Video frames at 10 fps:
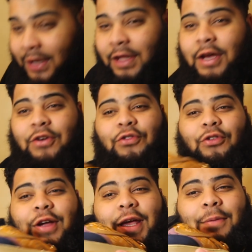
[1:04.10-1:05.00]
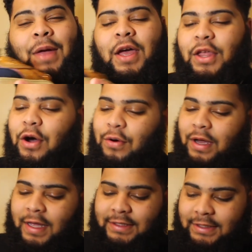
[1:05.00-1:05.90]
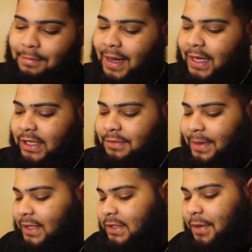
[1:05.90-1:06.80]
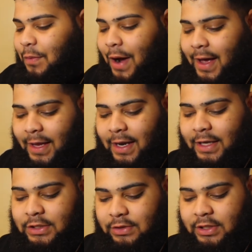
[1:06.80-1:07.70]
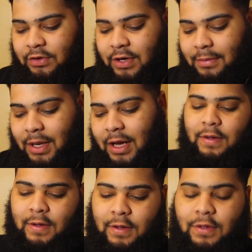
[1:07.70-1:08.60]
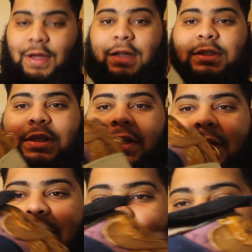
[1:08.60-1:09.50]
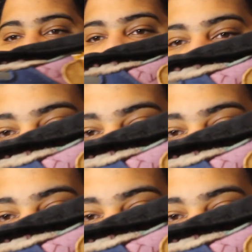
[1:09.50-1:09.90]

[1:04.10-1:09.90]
your cream. Yo, can somebody explain to me why he likes using cream a lot? You got your green